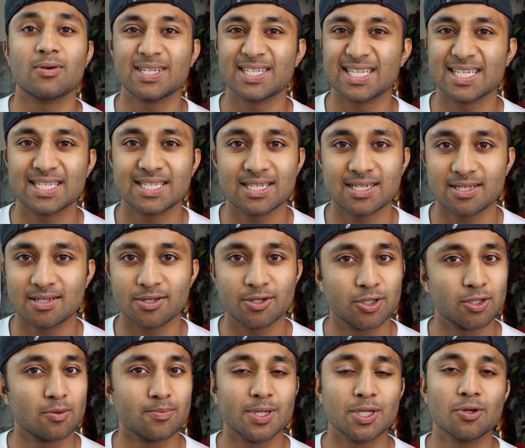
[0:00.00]
it's a sin, you
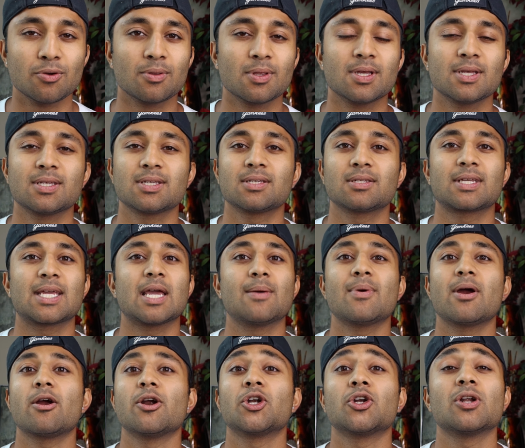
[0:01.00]
shouldn't be doing this, gay
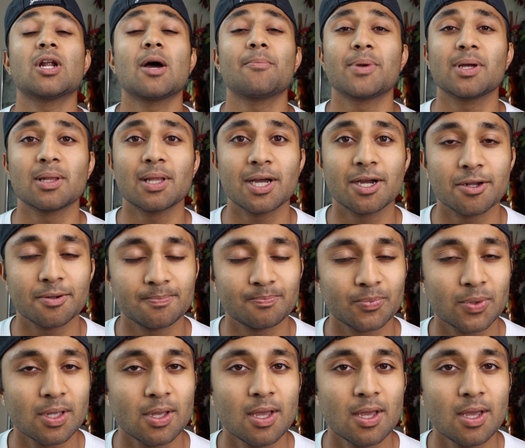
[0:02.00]
marriage should not be allowed.